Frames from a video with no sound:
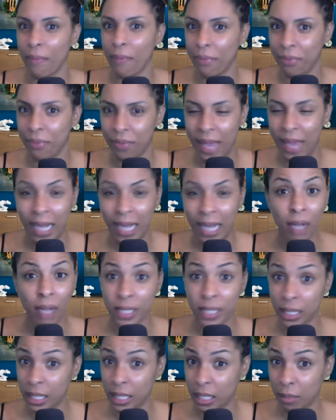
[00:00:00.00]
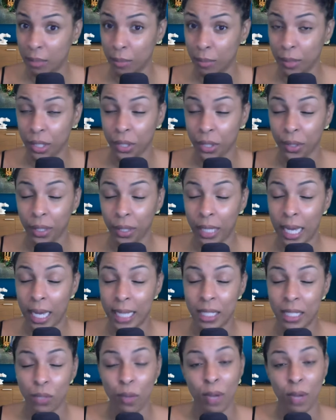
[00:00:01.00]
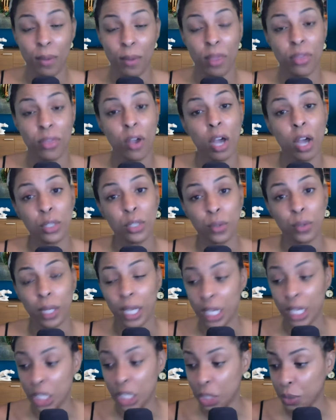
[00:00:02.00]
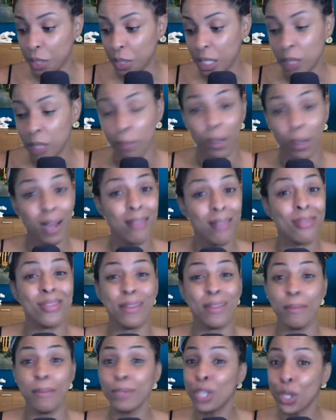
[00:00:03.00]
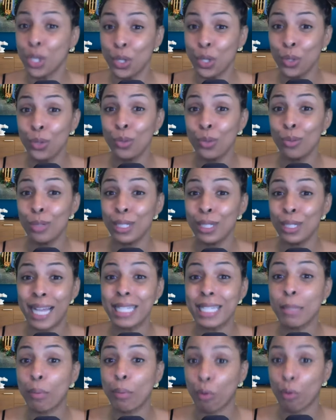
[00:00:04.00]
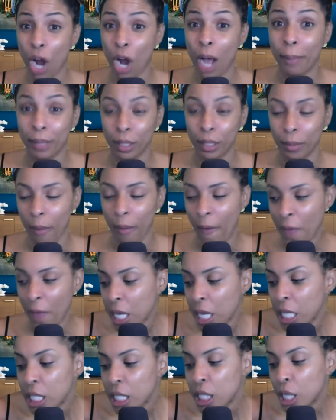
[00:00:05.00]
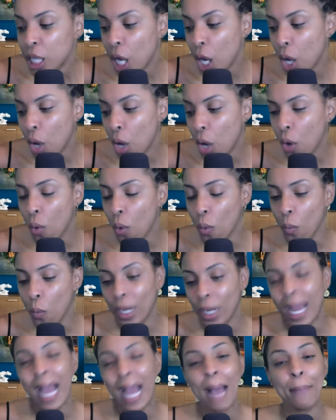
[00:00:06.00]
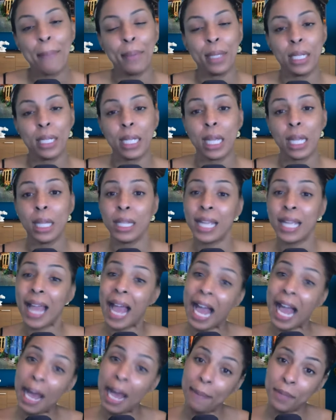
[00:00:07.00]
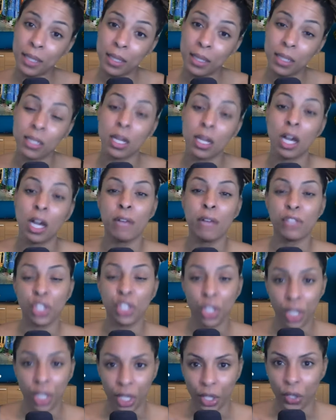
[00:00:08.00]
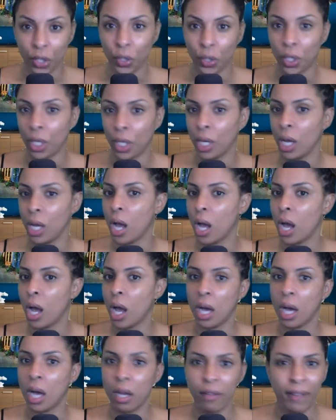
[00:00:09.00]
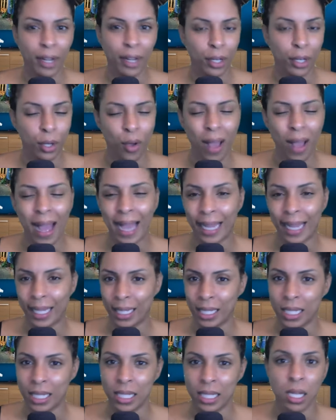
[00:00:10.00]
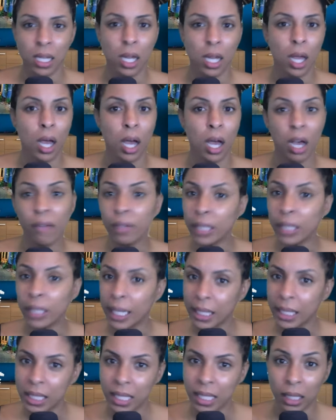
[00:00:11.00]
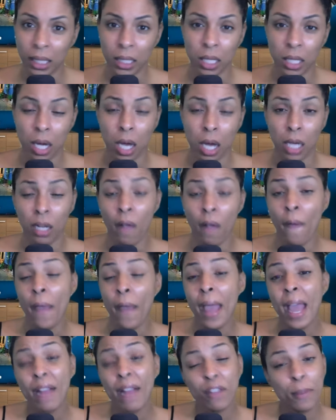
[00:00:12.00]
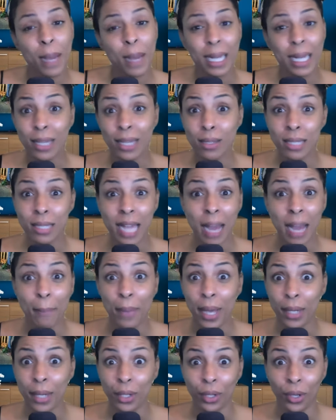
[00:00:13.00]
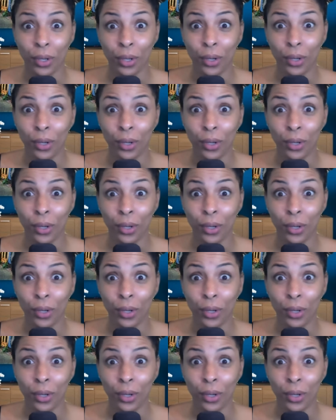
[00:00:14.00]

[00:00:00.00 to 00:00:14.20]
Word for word: that obviously didn't materialize the way we thought due to injuries, but them two, that's a problem. So what happened in the absence of Shakira, of Ariel Atkins, of Elena Delle Donne, everybody else got better.